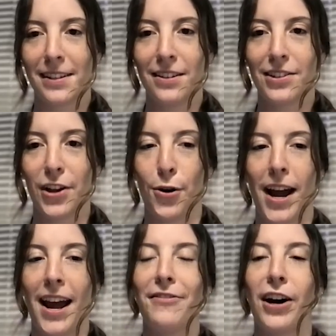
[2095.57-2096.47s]
So
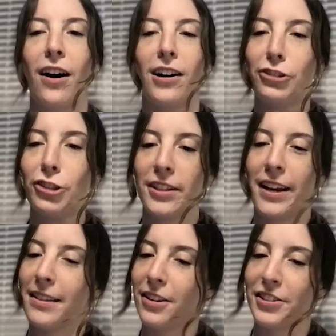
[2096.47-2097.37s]
I have a hunch
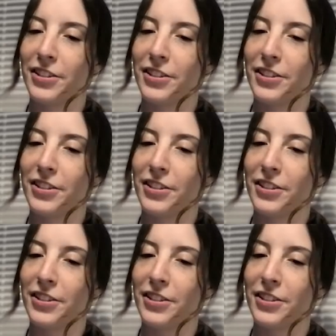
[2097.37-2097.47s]
that there's